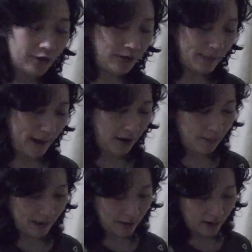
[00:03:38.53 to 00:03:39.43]
to use a
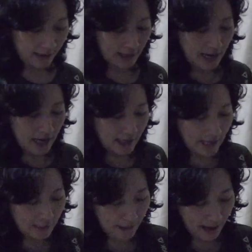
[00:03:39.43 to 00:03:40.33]
padlock because
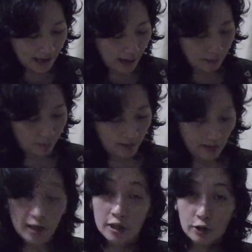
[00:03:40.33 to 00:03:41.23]
this bag comes with
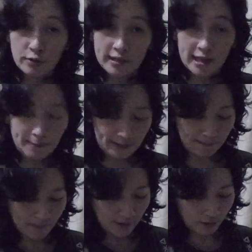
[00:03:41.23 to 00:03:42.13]
two
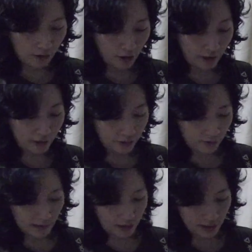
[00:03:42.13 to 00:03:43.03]
zips. So all you need to
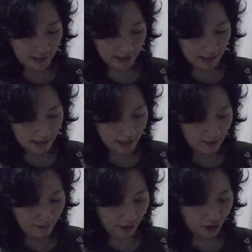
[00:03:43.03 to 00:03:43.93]
do is just
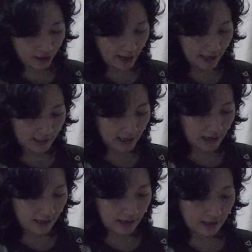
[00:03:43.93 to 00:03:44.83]
make sure that
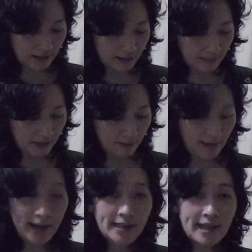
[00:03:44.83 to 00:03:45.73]
the zips are in
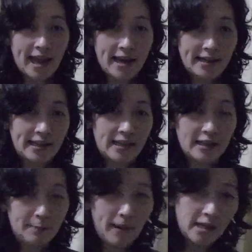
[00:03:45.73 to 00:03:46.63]
place, and there's a
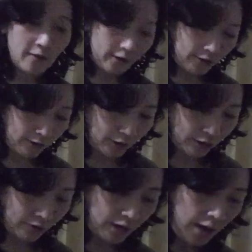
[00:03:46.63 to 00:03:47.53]
little space for you
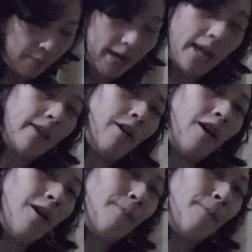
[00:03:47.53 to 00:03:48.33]
to put in your